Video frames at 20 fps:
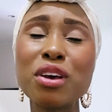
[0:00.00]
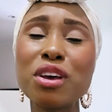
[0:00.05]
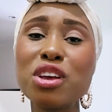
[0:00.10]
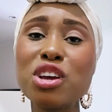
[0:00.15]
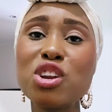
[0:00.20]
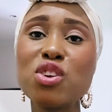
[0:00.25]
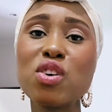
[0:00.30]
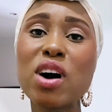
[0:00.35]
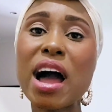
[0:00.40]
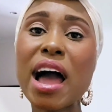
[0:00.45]

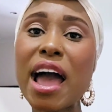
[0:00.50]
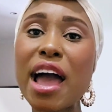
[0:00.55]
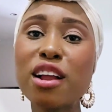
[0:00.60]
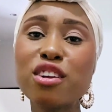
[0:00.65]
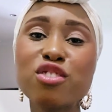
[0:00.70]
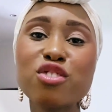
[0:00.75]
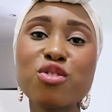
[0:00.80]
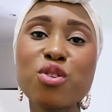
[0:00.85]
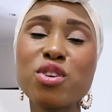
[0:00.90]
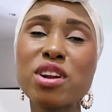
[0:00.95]
I
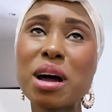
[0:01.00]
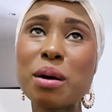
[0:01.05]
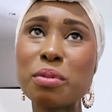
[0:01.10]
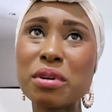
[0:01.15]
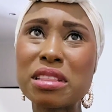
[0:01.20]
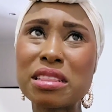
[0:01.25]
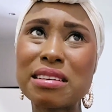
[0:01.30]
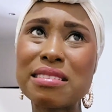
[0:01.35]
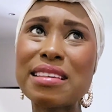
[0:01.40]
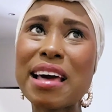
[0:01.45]
had grown up
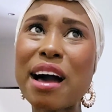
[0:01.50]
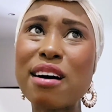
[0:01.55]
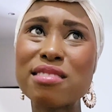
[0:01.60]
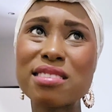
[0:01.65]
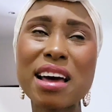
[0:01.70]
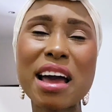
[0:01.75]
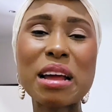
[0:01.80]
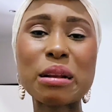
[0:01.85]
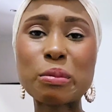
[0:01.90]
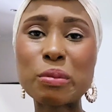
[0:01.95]
in this
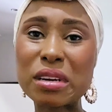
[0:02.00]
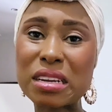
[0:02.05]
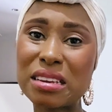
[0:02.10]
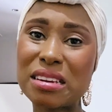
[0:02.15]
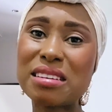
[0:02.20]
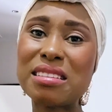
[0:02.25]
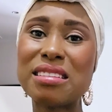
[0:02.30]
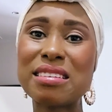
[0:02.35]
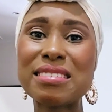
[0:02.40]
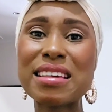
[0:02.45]
house. I had been
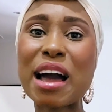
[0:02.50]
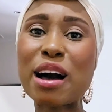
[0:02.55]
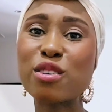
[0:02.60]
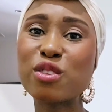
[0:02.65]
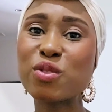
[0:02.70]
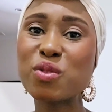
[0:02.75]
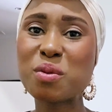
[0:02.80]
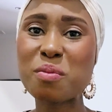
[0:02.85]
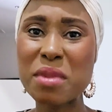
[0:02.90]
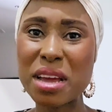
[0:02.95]
in this
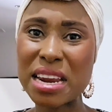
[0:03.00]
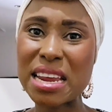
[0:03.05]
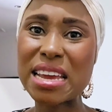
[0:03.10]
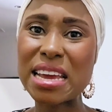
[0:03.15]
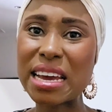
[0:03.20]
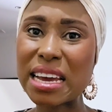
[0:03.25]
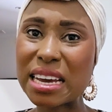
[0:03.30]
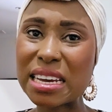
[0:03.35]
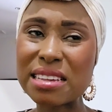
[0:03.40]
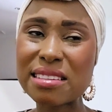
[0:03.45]
house for many
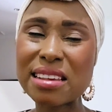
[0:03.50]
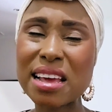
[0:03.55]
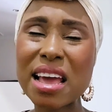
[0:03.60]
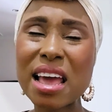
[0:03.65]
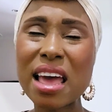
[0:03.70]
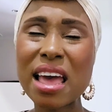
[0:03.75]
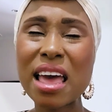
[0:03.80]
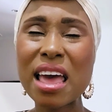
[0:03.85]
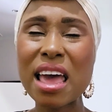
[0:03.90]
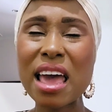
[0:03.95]
years.
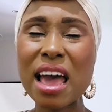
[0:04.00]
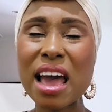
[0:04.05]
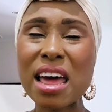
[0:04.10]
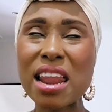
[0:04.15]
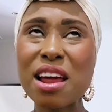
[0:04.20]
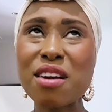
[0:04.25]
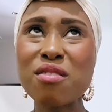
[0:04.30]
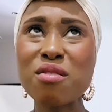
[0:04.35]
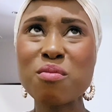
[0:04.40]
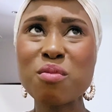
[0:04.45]

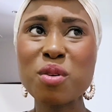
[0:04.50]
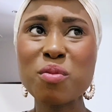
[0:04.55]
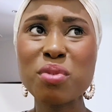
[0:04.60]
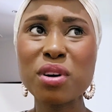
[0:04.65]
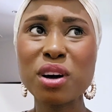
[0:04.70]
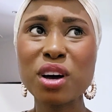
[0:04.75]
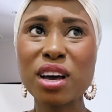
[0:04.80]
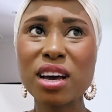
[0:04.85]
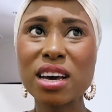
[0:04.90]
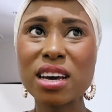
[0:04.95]
And I
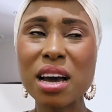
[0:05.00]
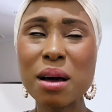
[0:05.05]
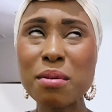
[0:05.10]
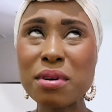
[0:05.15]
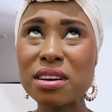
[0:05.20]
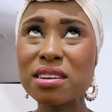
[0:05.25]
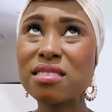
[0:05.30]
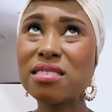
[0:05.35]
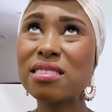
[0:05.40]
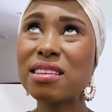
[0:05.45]
remember
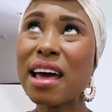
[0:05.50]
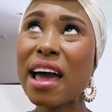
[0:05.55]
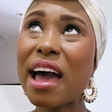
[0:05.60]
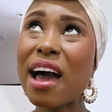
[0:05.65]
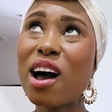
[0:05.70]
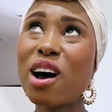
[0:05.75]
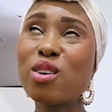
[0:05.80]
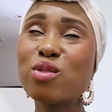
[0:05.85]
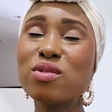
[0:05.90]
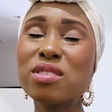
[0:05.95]
coming into the
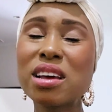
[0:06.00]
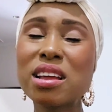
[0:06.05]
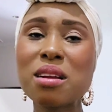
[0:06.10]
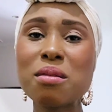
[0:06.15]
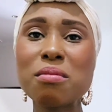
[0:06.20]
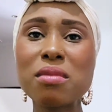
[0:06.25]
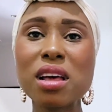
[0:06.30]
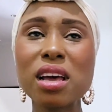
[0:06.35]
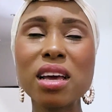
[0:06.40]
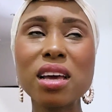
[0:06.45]
house and
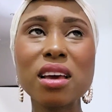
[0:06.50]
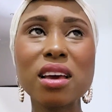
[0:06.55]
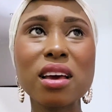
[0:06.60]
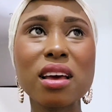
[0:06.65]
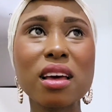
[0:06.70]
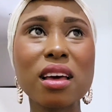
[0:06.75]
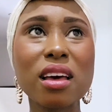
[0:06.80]
I'm like,